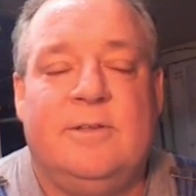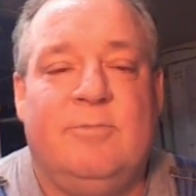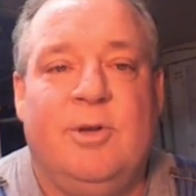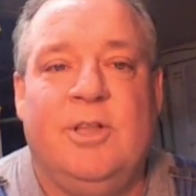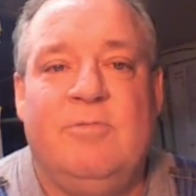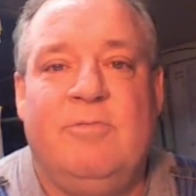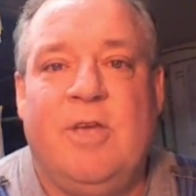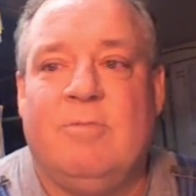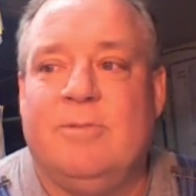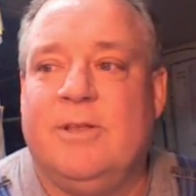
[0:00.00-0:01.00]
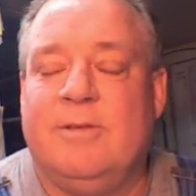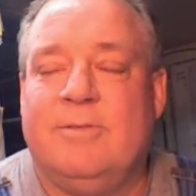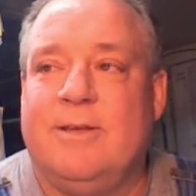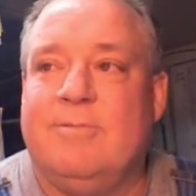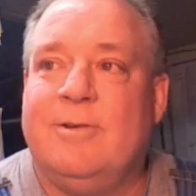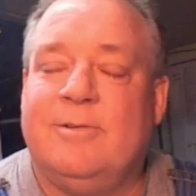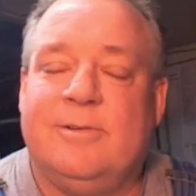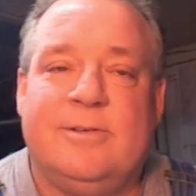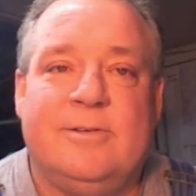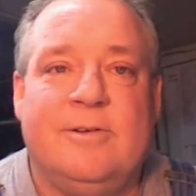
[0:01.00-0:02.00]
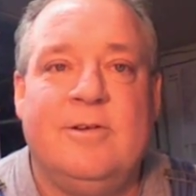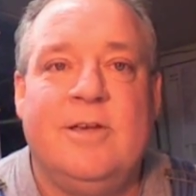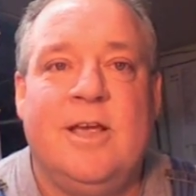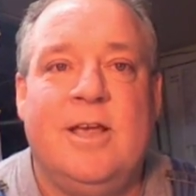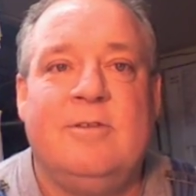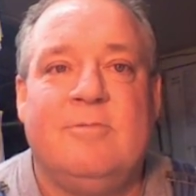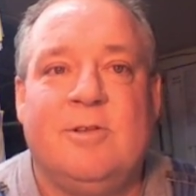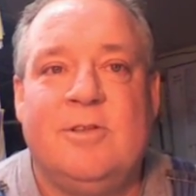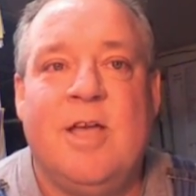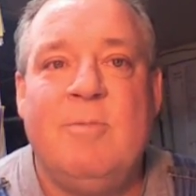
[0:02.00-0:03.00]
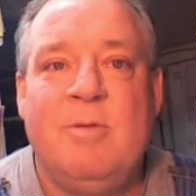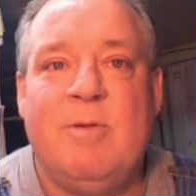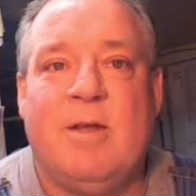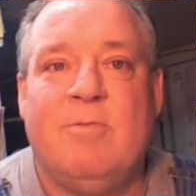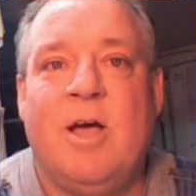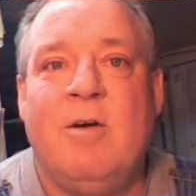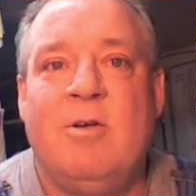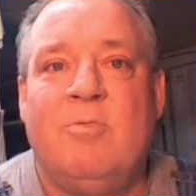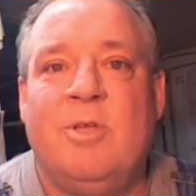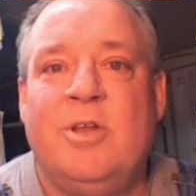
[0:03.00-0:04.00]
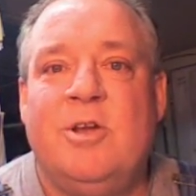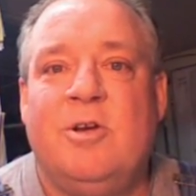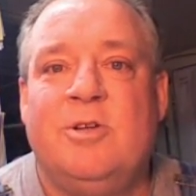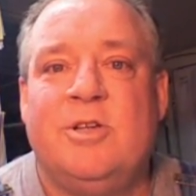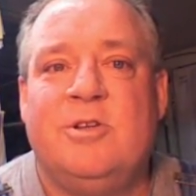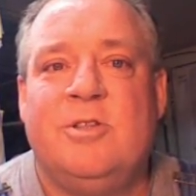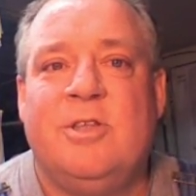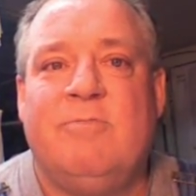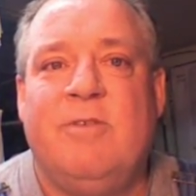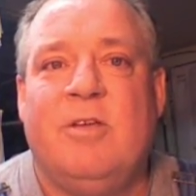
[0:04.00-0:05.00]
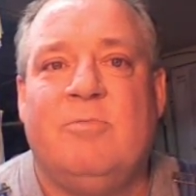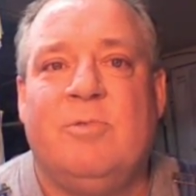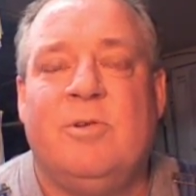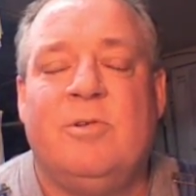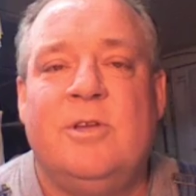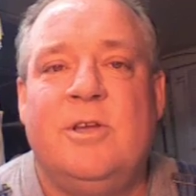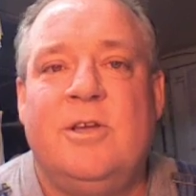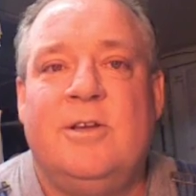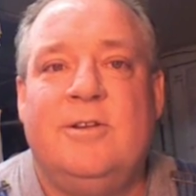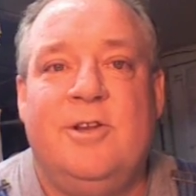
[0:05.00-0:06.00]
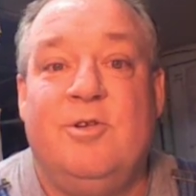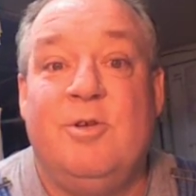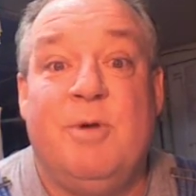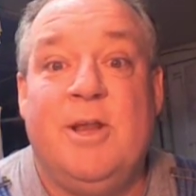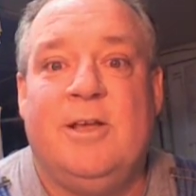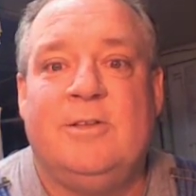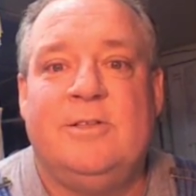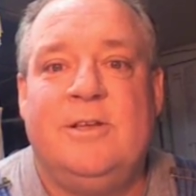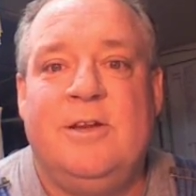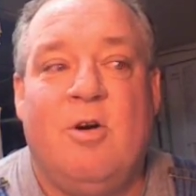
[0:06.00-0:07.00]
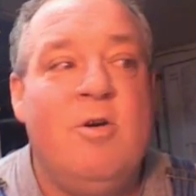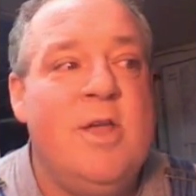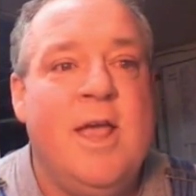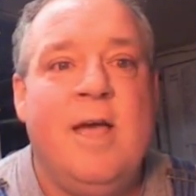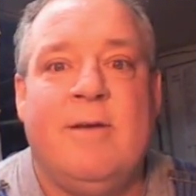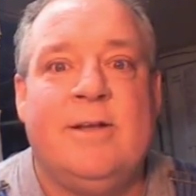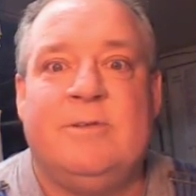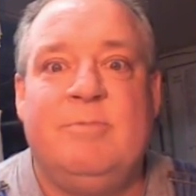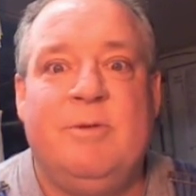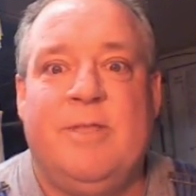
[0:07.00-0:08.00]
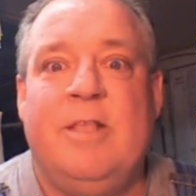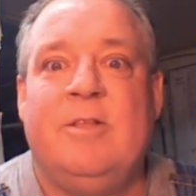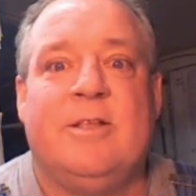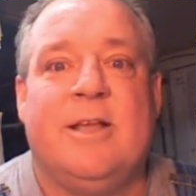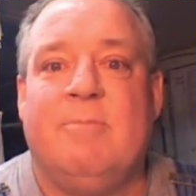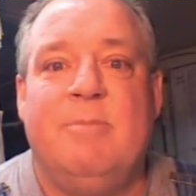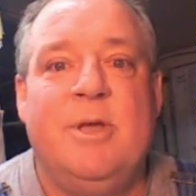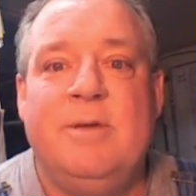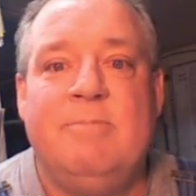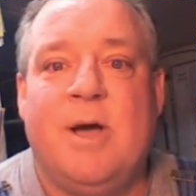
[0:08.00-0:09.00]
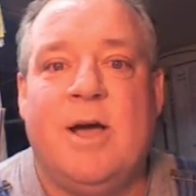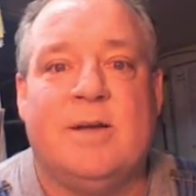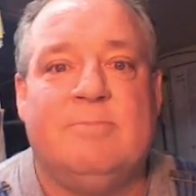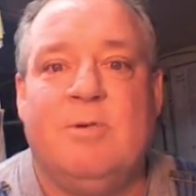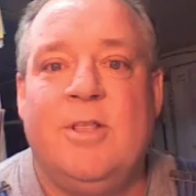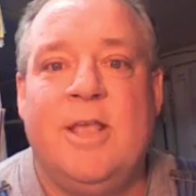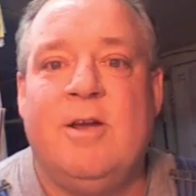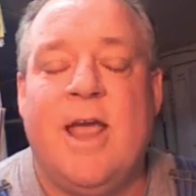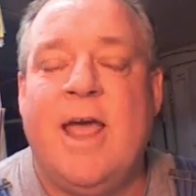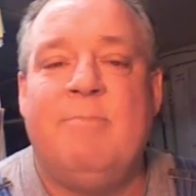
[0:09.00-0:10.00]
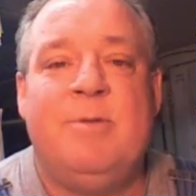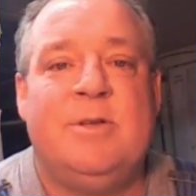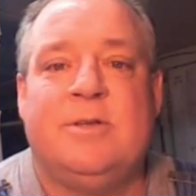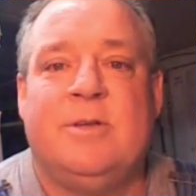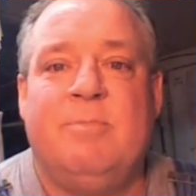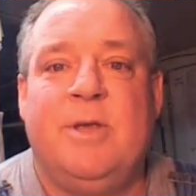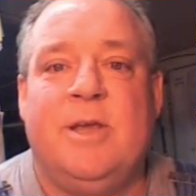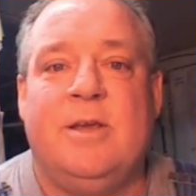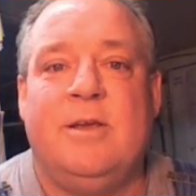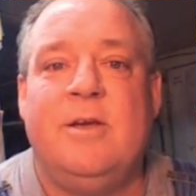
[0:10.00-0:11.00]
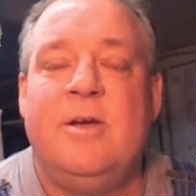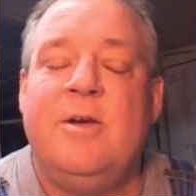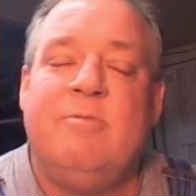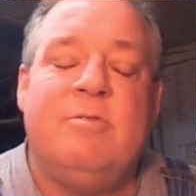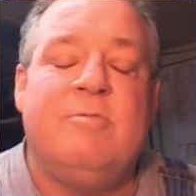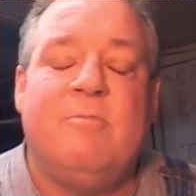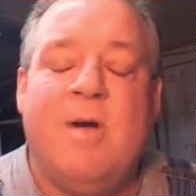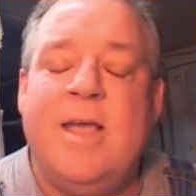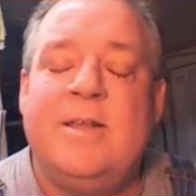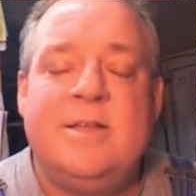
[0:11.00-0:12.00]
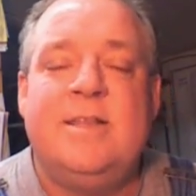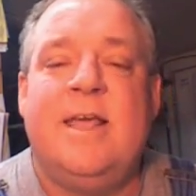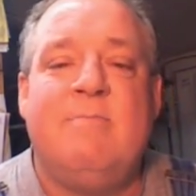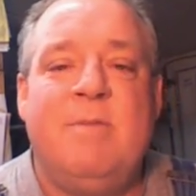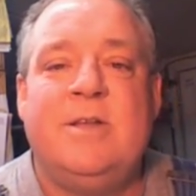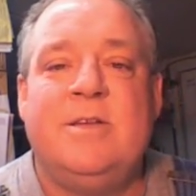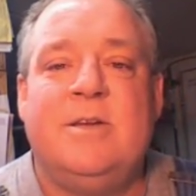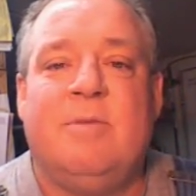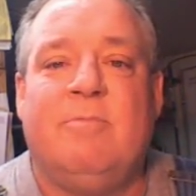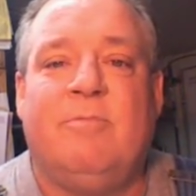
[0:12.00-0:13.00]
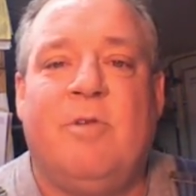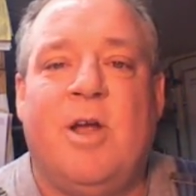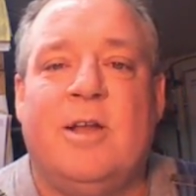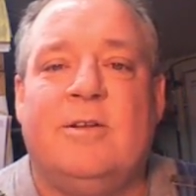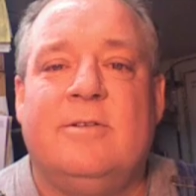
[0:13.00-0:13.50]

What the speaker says: Really failed." Well, I was like, "Well, okay. Well, tell me about it." "Well, I don't really know. I just know they failed." "Well, do you know anybody else that did?" "Oh yeah, we got some other people. They look like $1 million. Boy, they are happy as could be." Well, why isn't that mentioned up front?